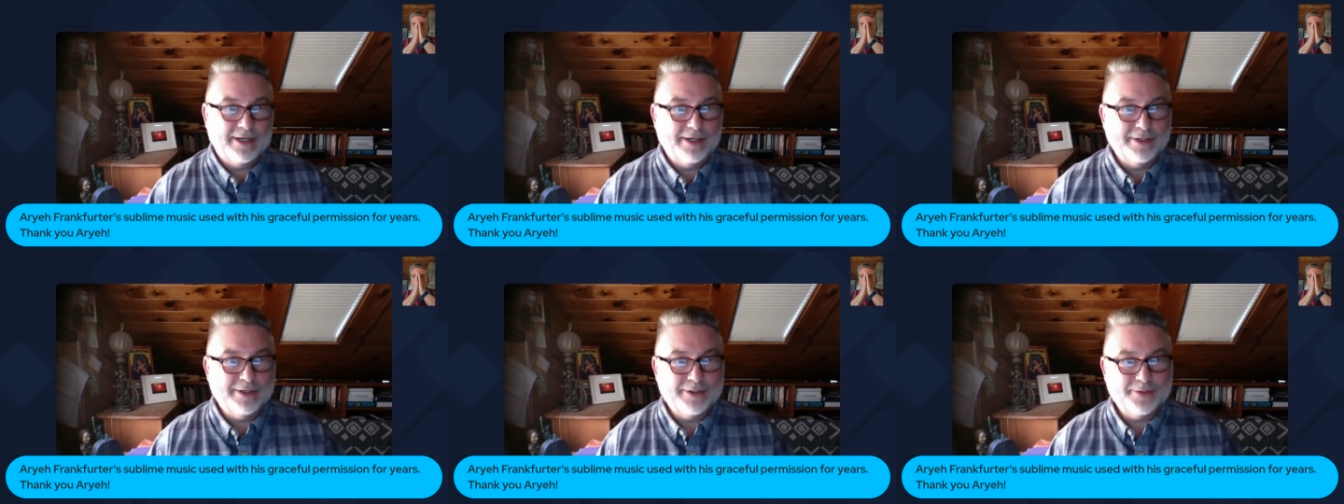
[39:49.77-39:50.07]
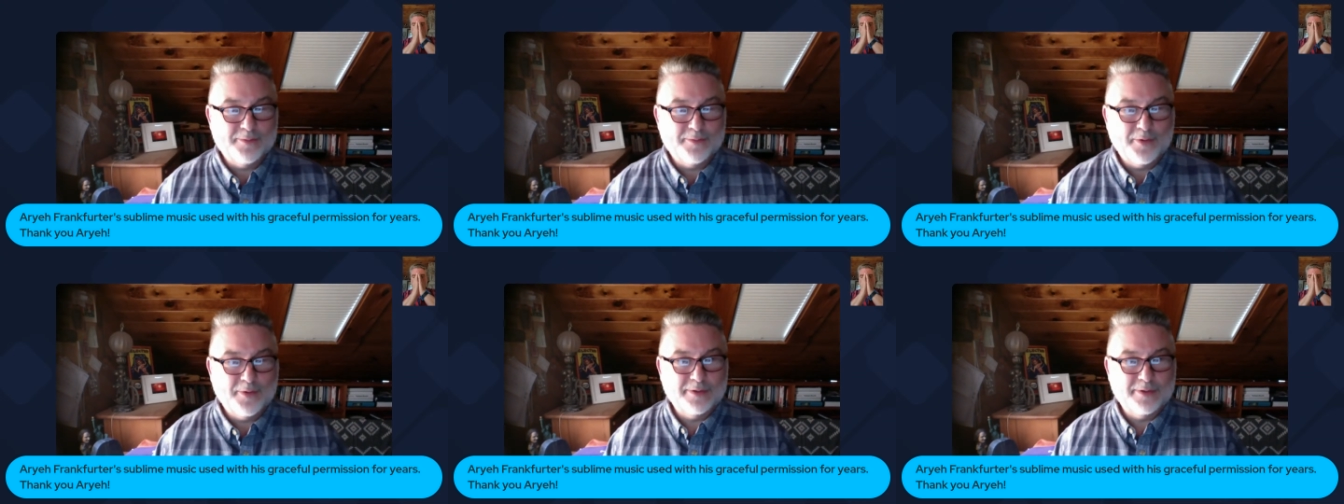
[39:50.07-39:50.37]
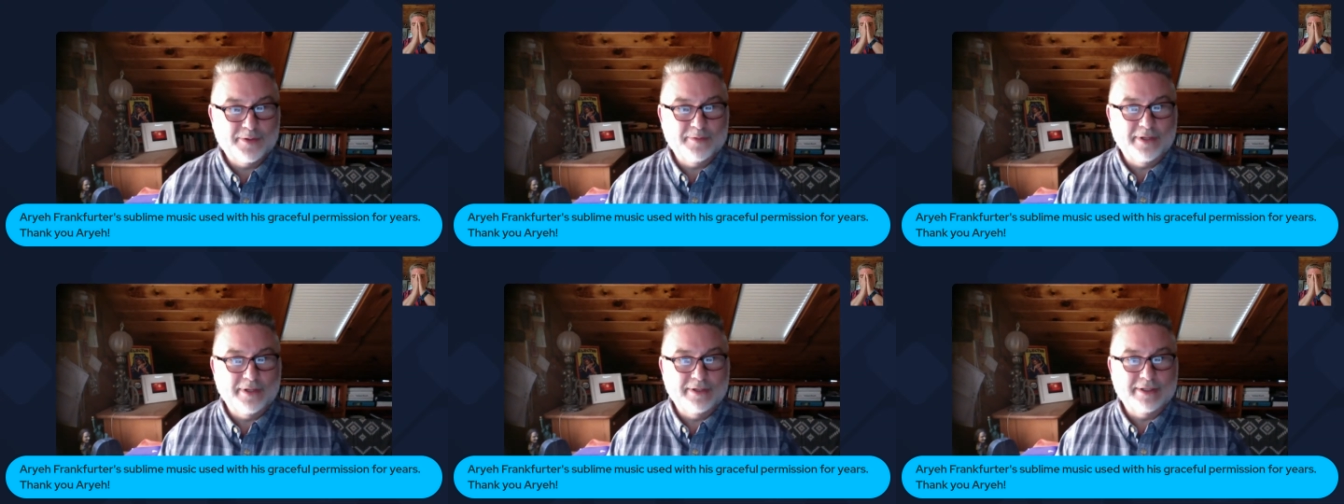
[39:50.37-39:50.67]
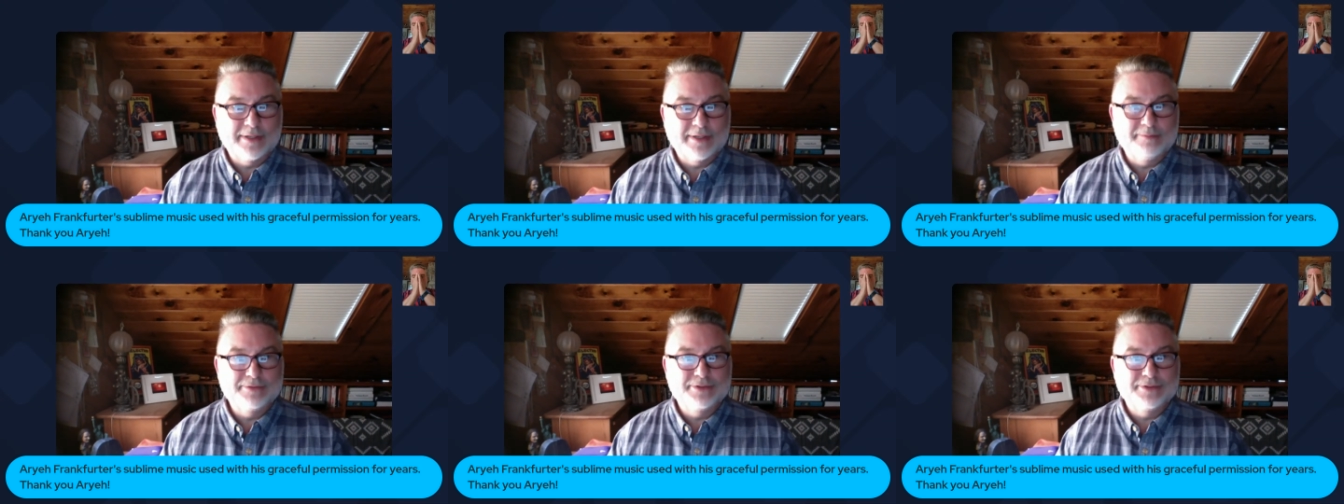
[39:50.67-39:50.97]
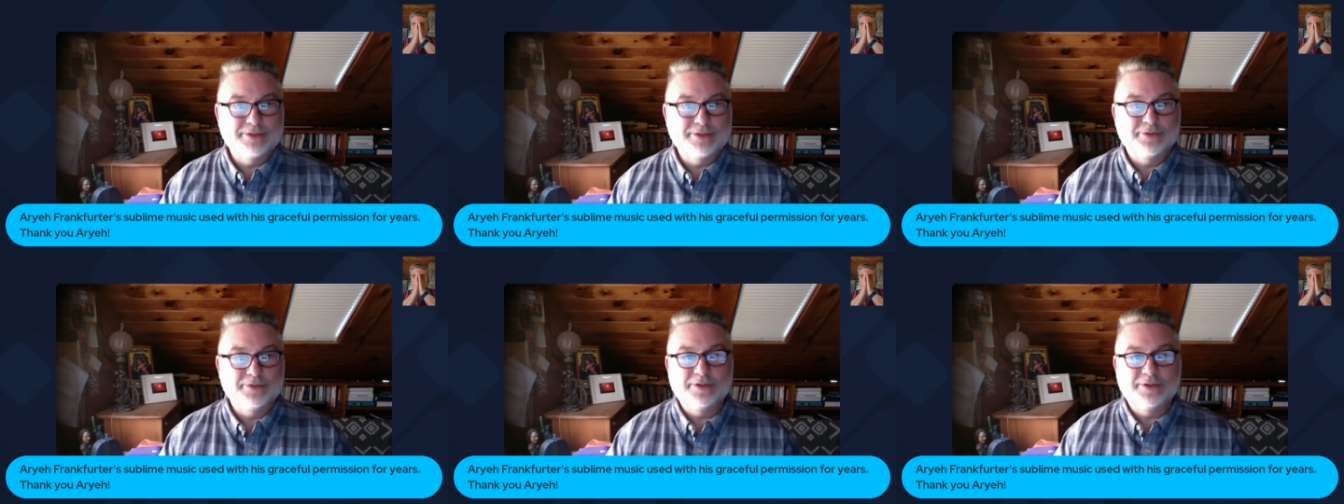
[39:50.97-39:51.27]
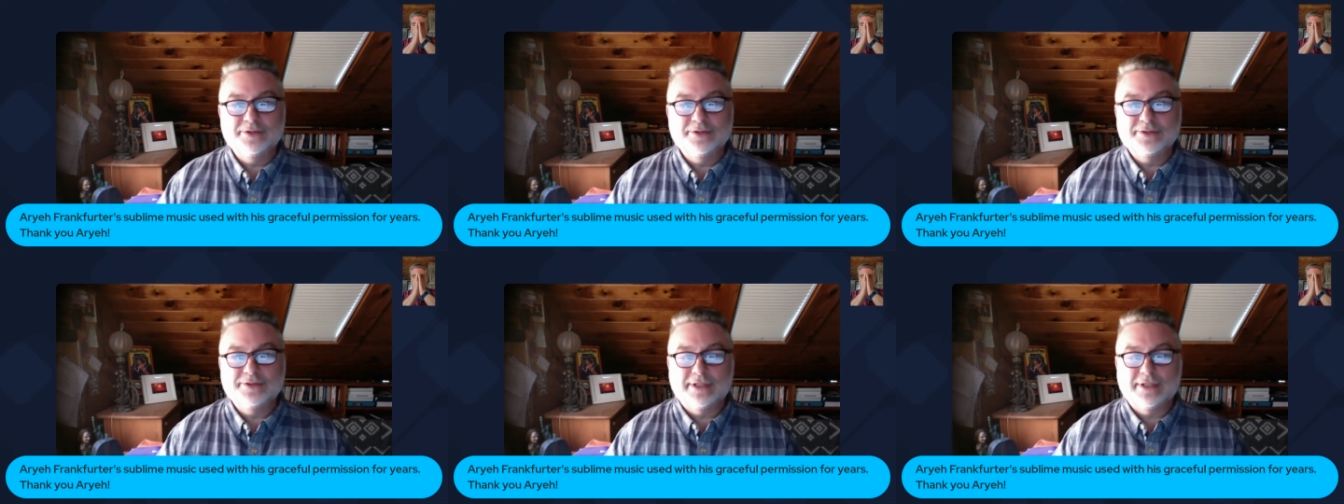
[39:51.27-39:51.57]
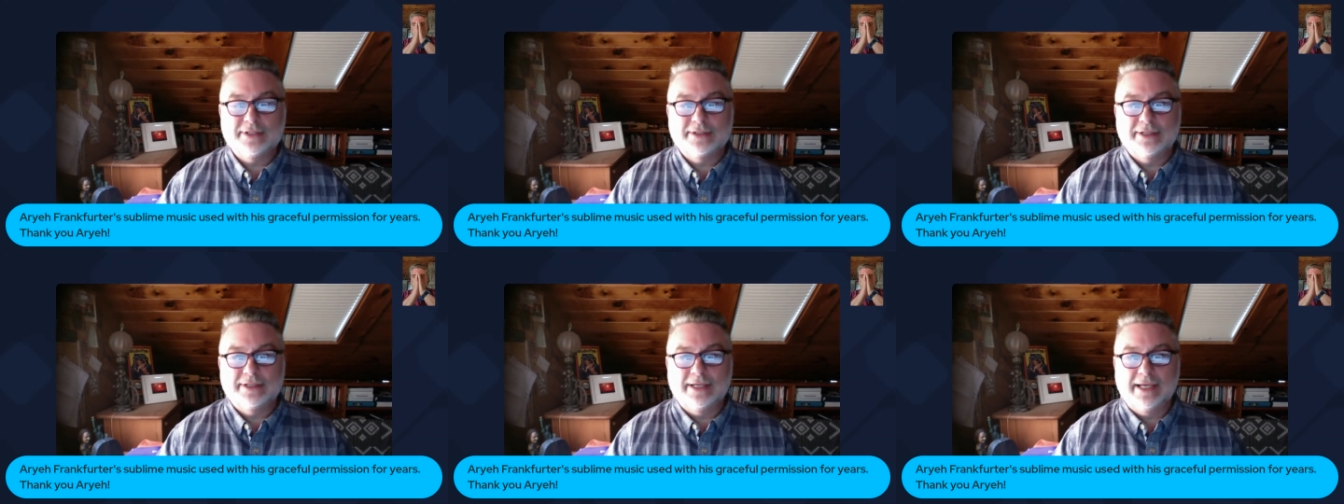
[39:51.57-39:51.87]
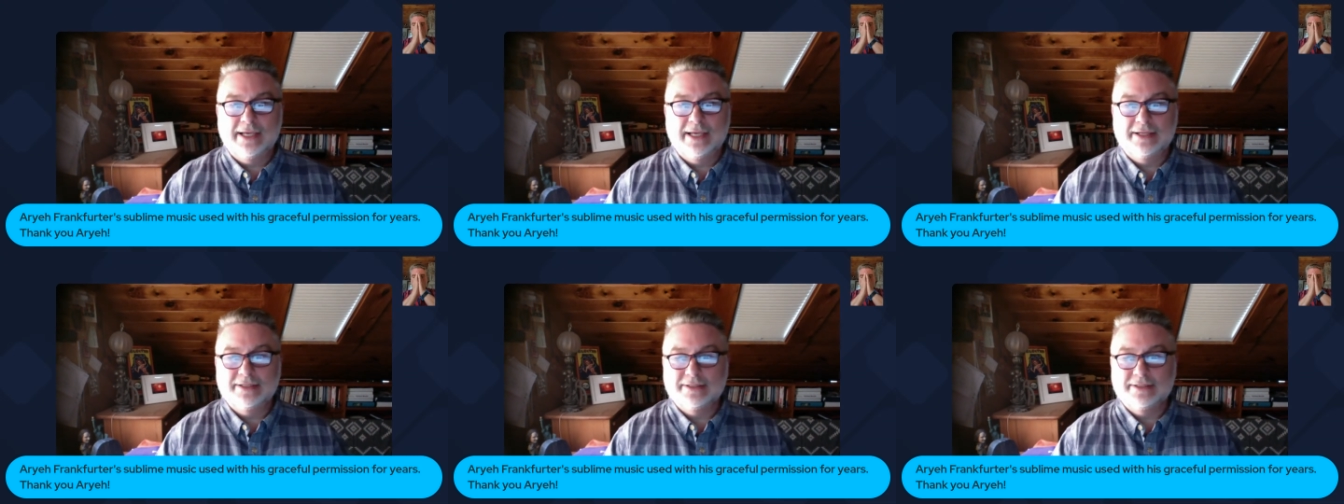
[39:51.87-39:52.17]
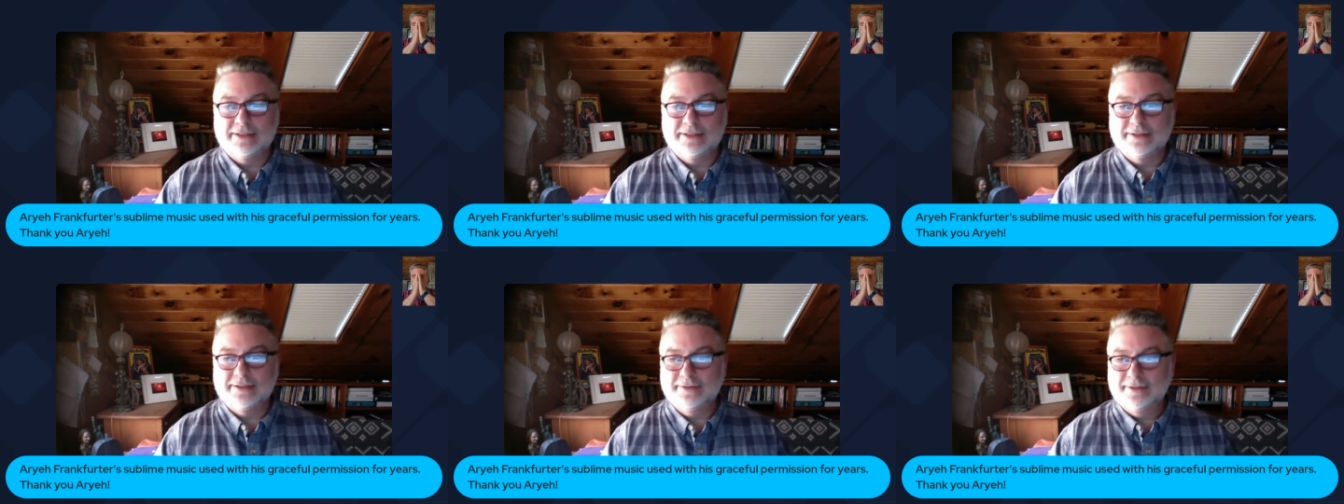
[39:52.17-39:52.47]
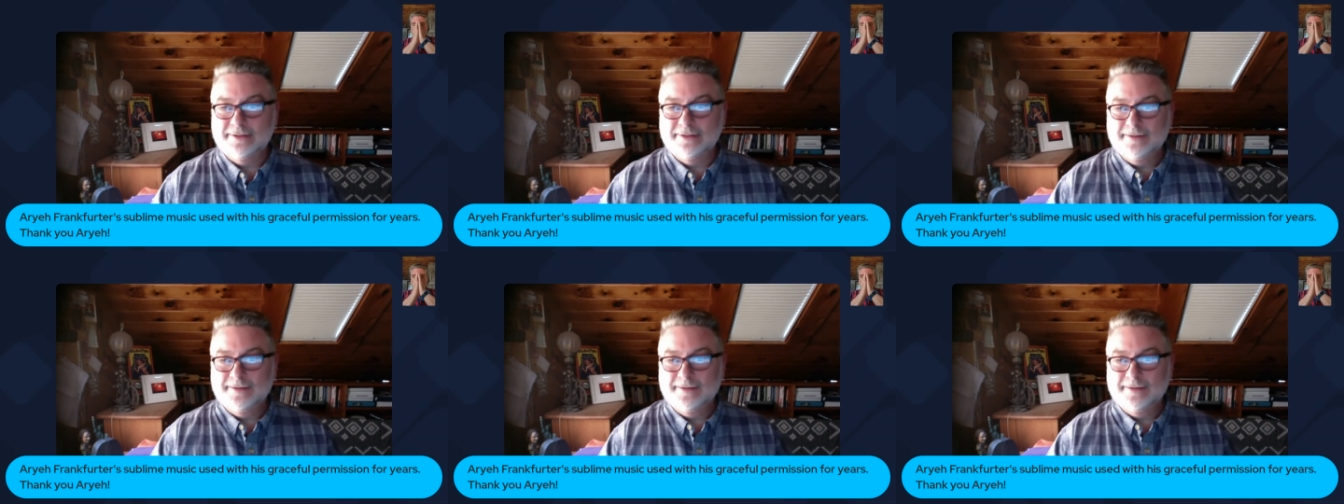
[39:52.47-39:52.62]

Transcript: you're more than welcome to use it. And